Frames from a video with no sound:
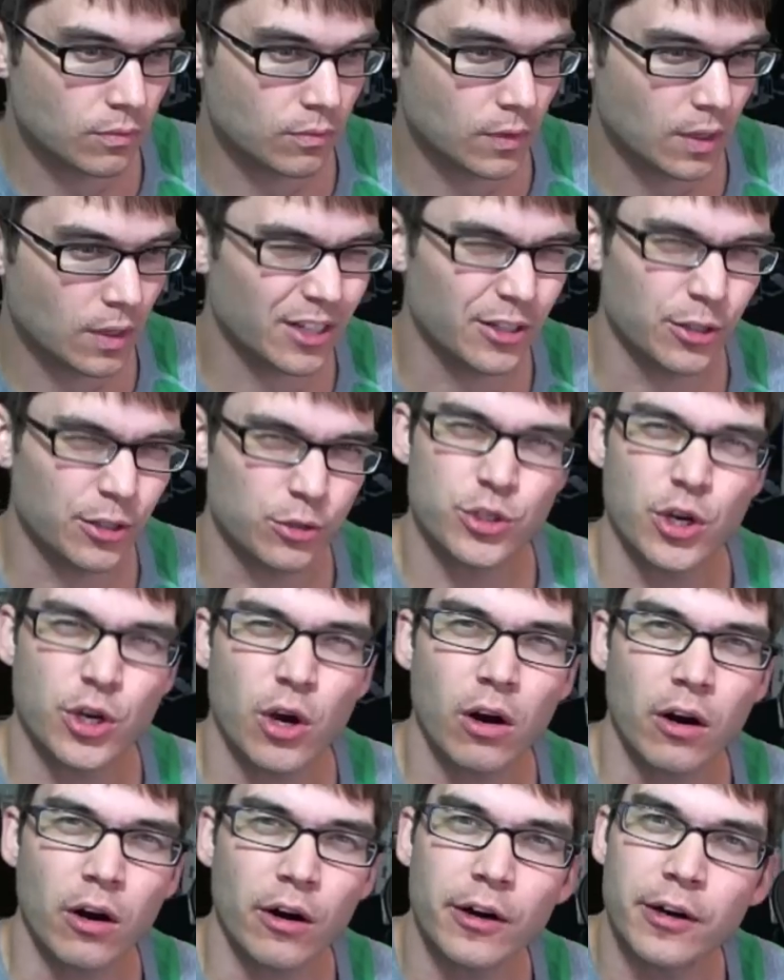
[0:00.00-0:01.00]
don't know,
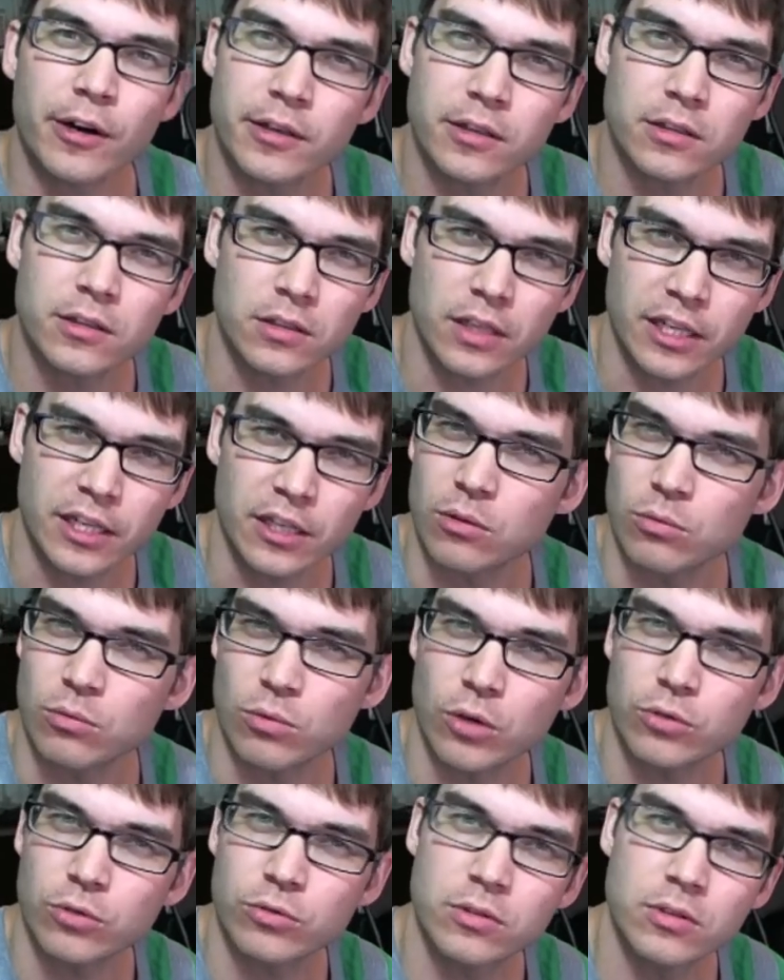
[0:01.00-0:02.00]
tar, like a
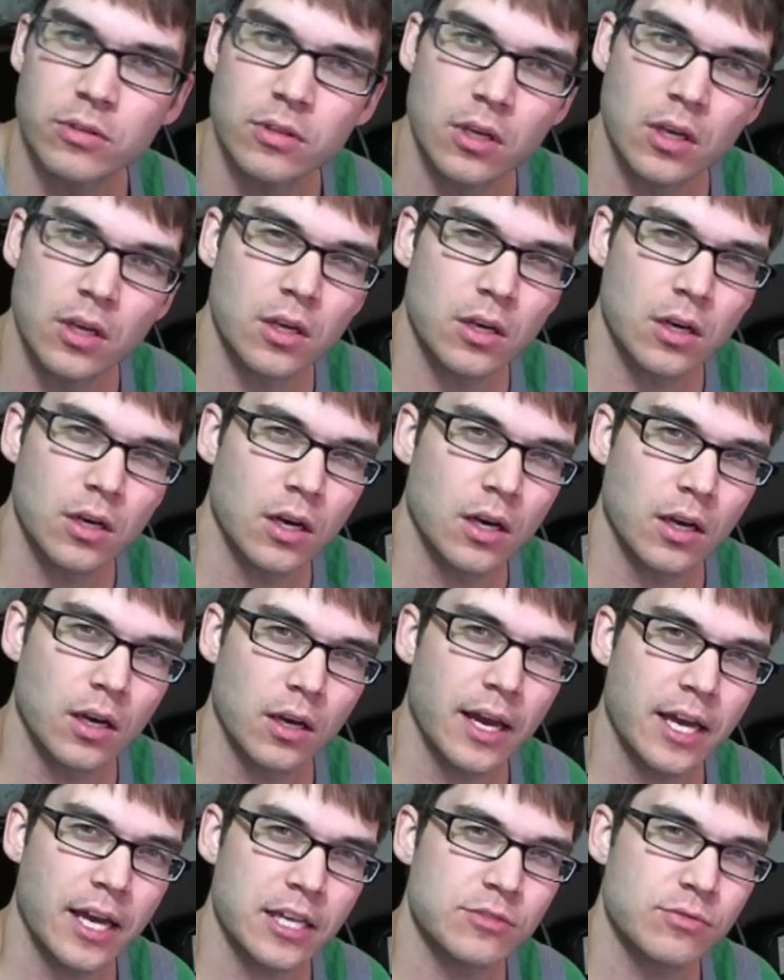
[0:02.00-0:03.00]
road uh,
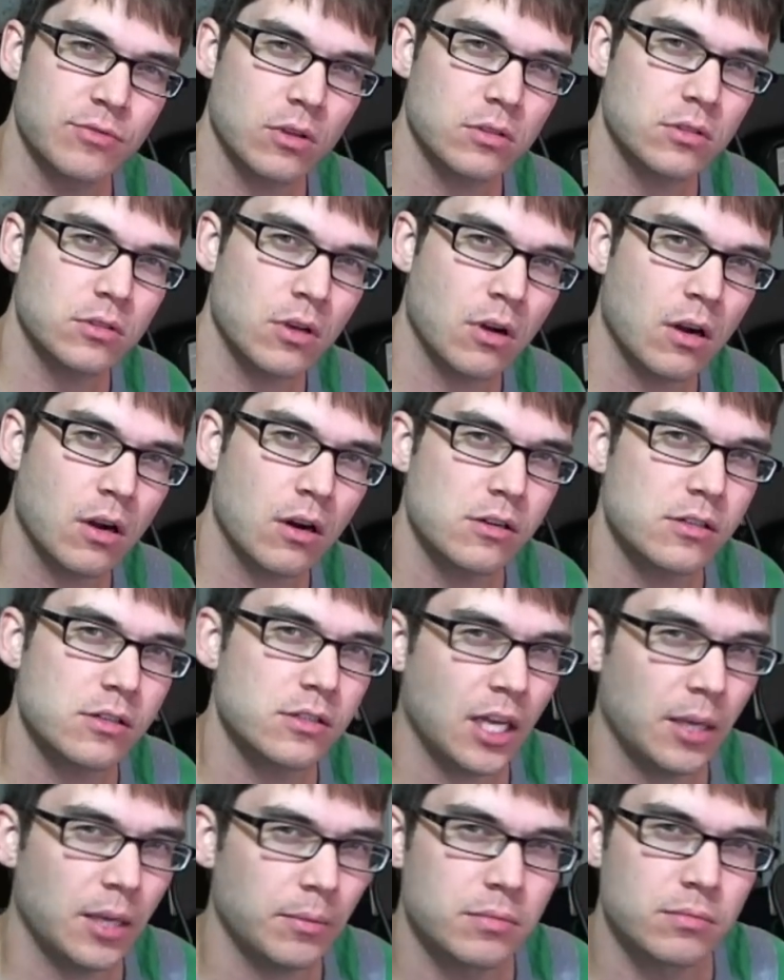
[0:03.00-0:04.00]
asphalt tar
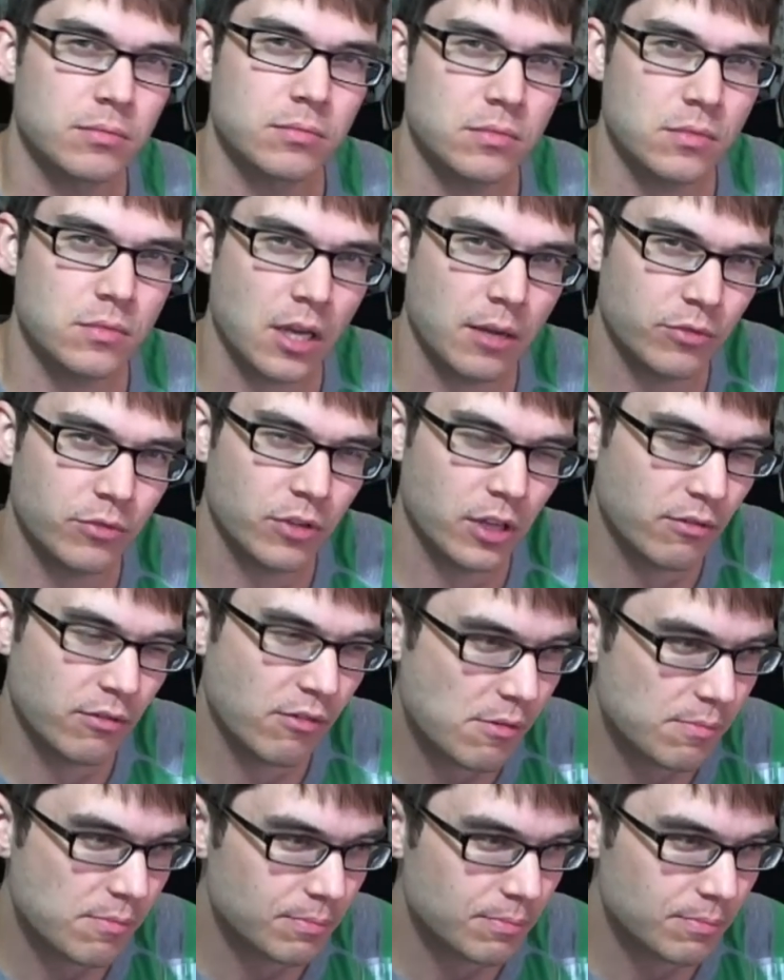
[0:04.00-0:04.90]
type type flavor.